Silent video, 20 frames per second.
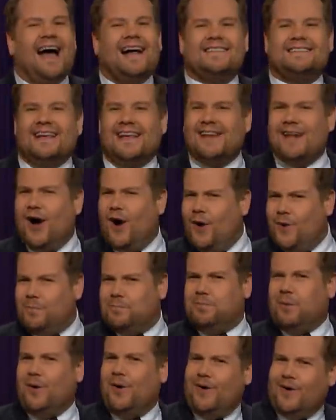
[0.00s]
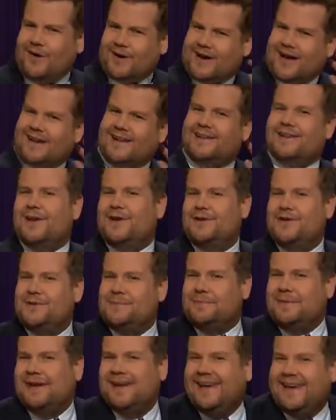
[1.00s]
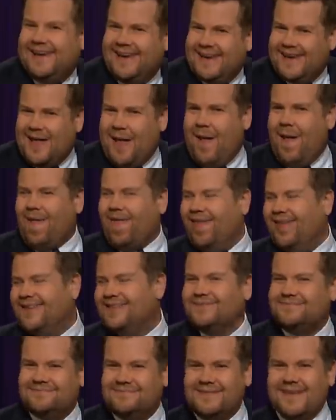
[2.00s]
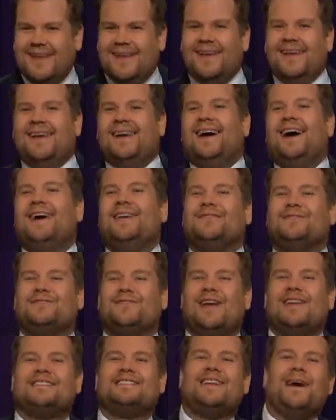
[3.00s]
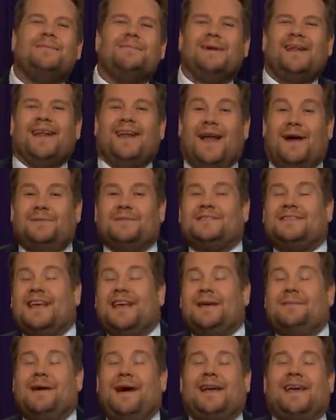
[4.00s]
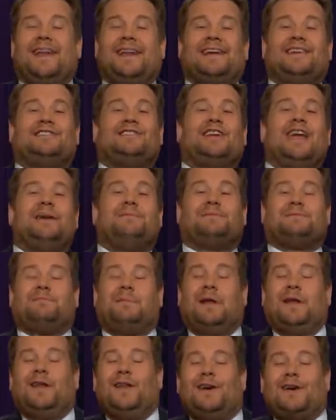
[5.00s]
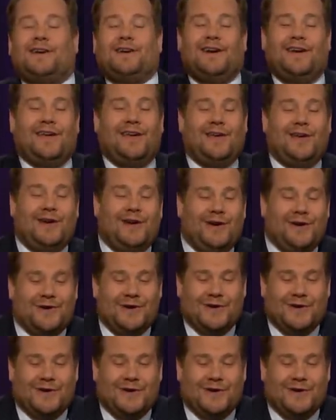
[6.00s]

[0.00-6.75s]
As in, oh, pork. I didn't know you'd be here. I'd have dressed up a little. I was thinking about getting chips, but look at you.